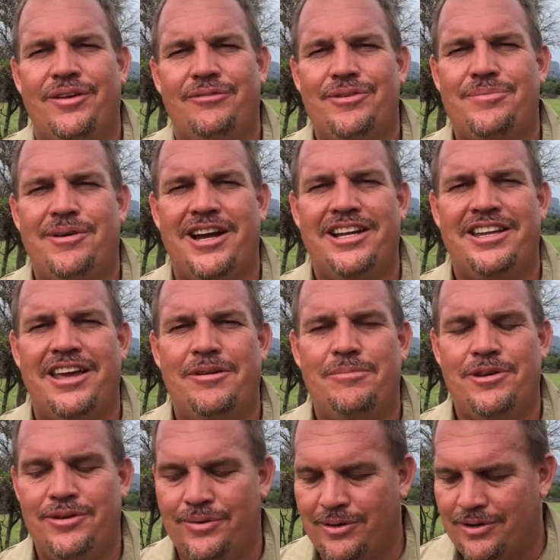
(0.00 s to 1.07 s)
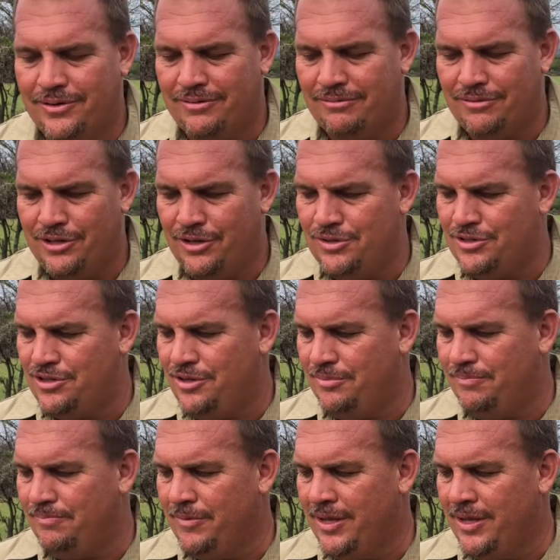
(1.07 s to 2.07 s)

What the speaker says: for my debut on YouTube